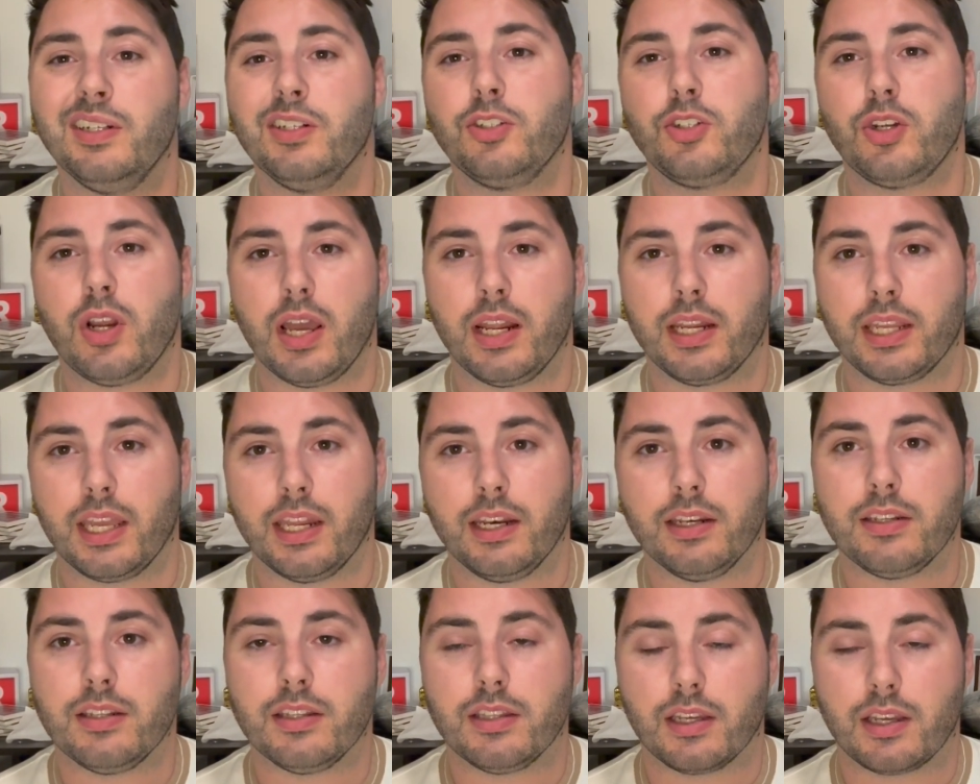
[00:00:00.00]
try to get
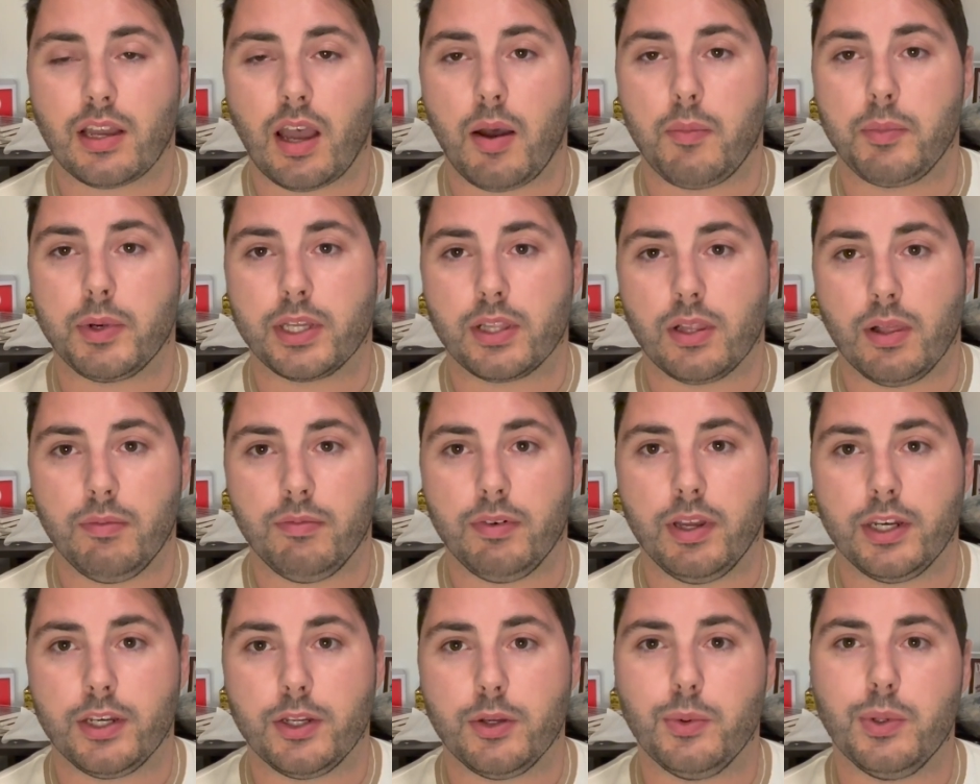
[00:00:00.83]
into the comedy club
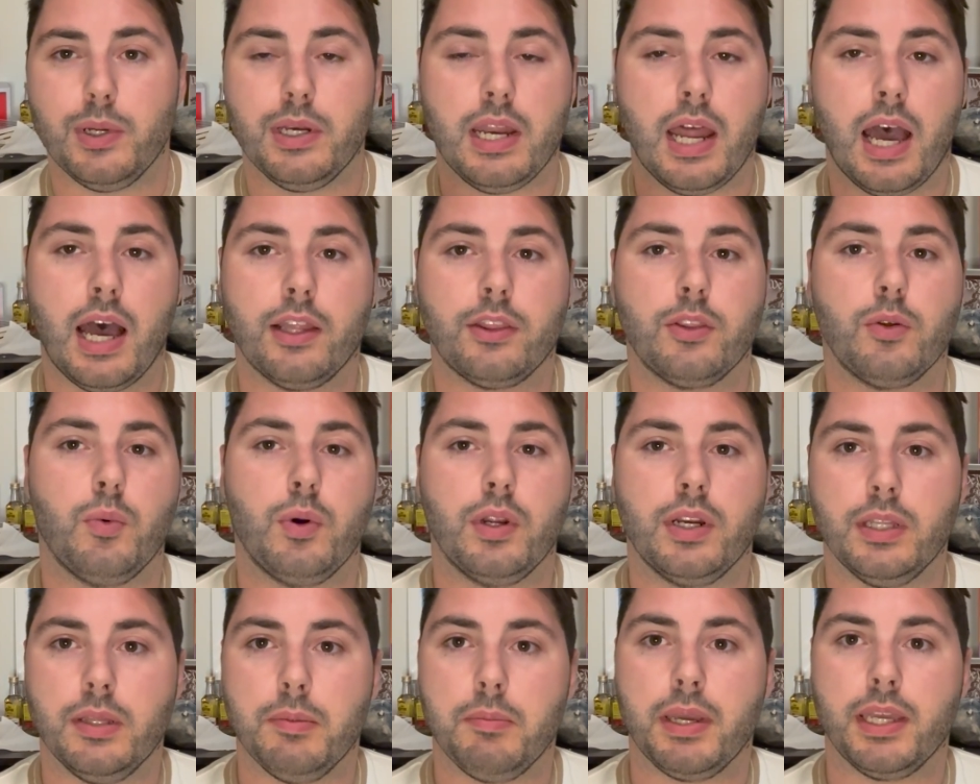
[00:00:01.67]
venue and not the
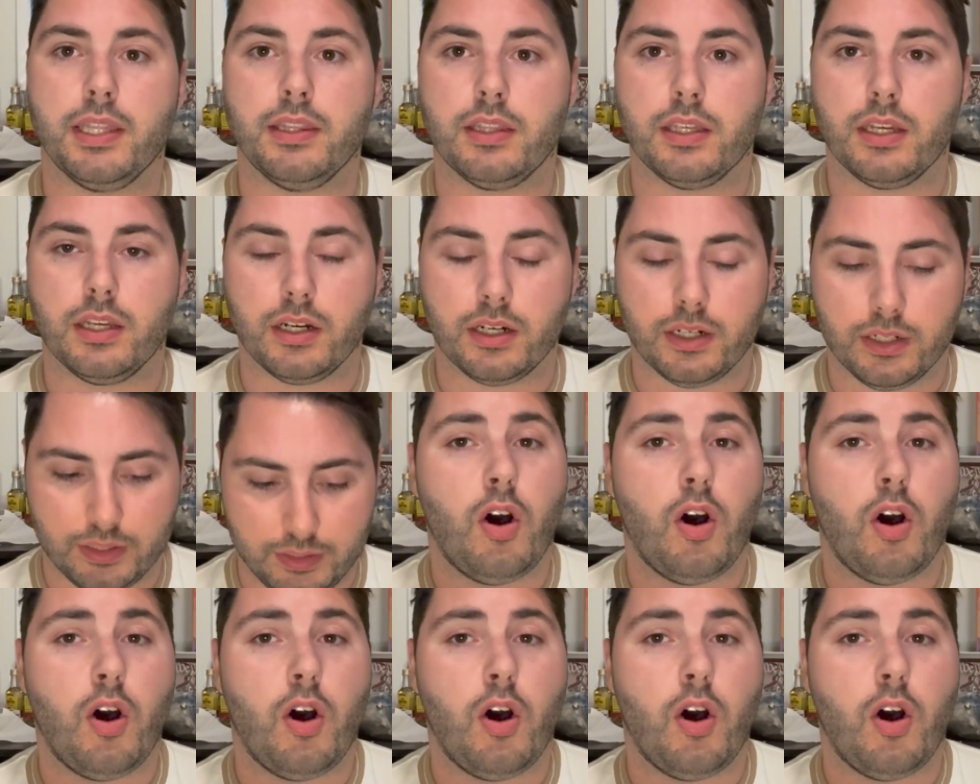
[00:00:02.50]
one in the main theater.